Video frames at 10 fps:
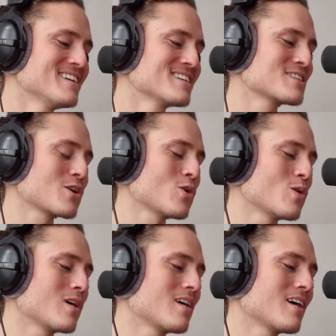so
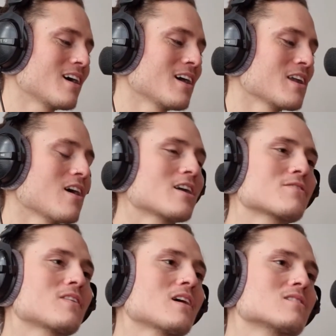a lot
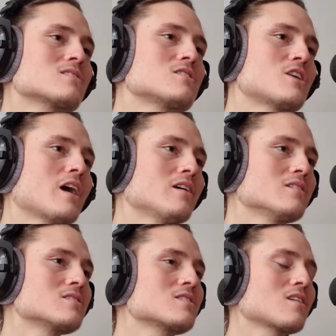of things
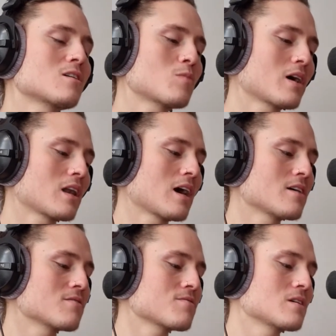changed in my
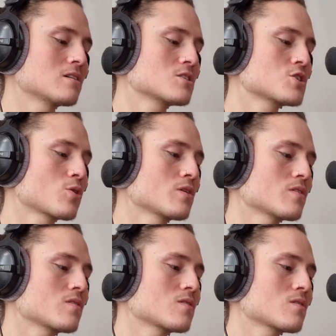life in a
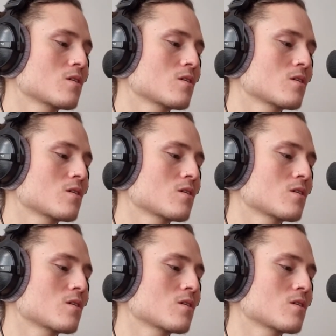short